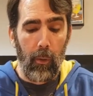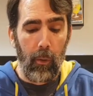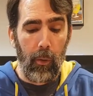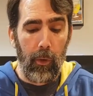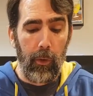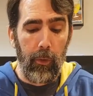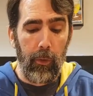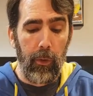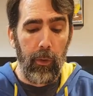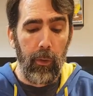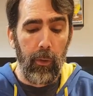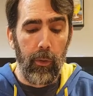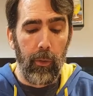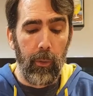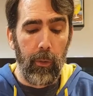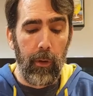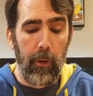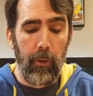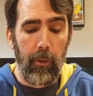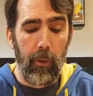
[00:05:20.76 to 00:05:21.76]
1, 2,
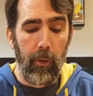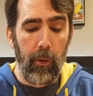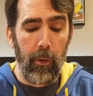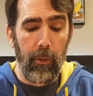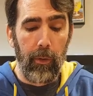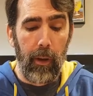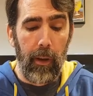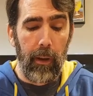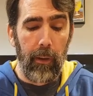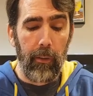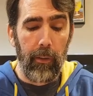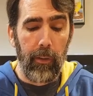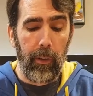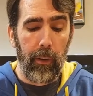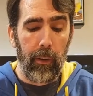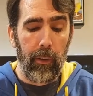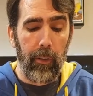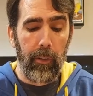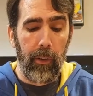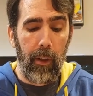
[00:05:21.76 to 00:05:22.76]
3, 4, 5,
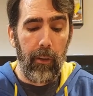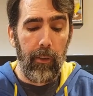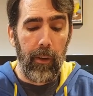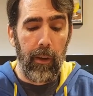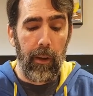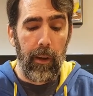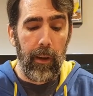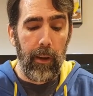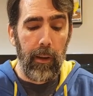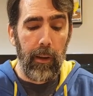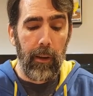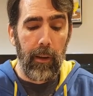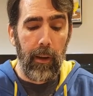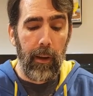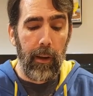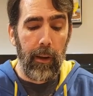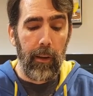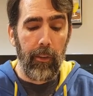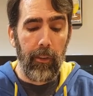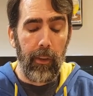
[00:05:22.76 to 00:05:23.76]
6, 7, 8,
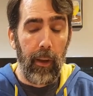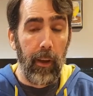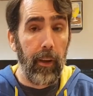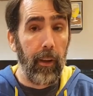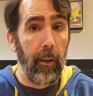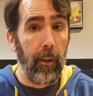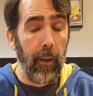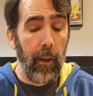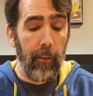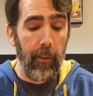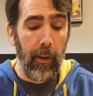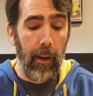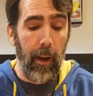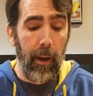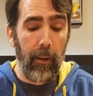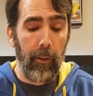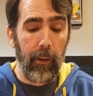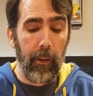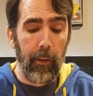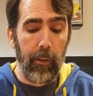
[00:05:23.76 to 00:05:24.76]
9, 10, 11
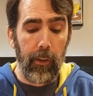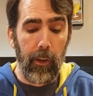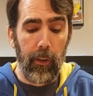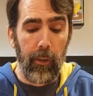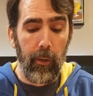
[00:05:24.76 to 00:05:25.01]
islands.